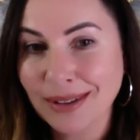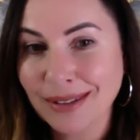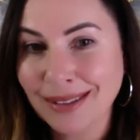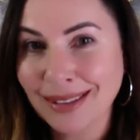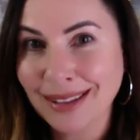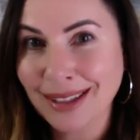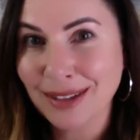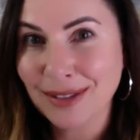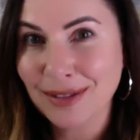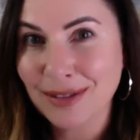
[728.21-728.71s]

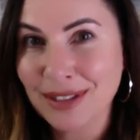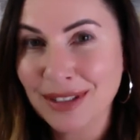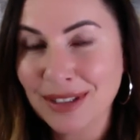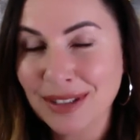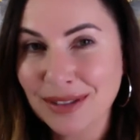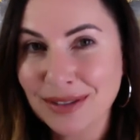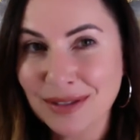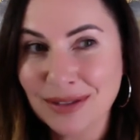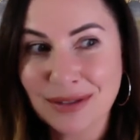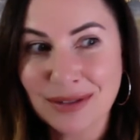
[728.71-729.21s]
lived
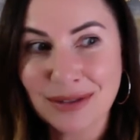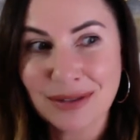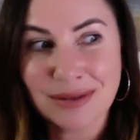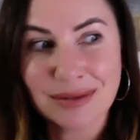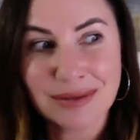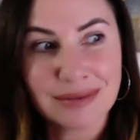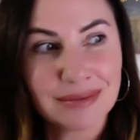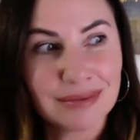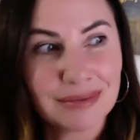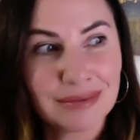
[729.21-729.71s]

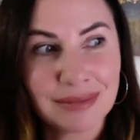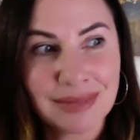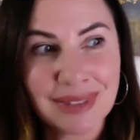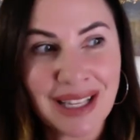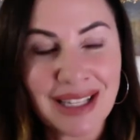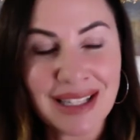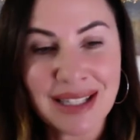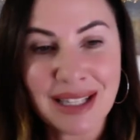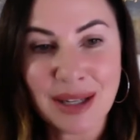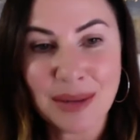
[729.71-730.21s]

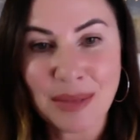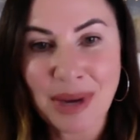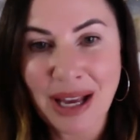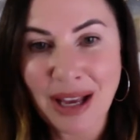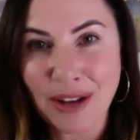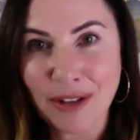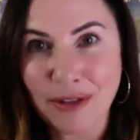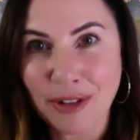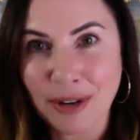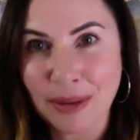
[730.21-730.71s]
less than a
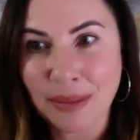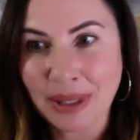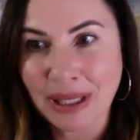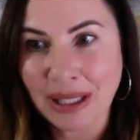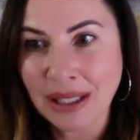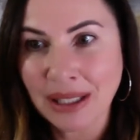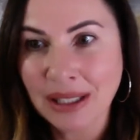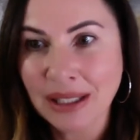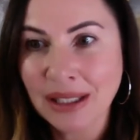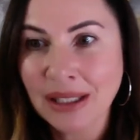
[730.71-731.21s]
mile from
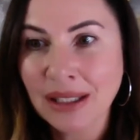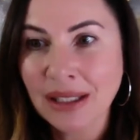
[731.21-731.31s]
me.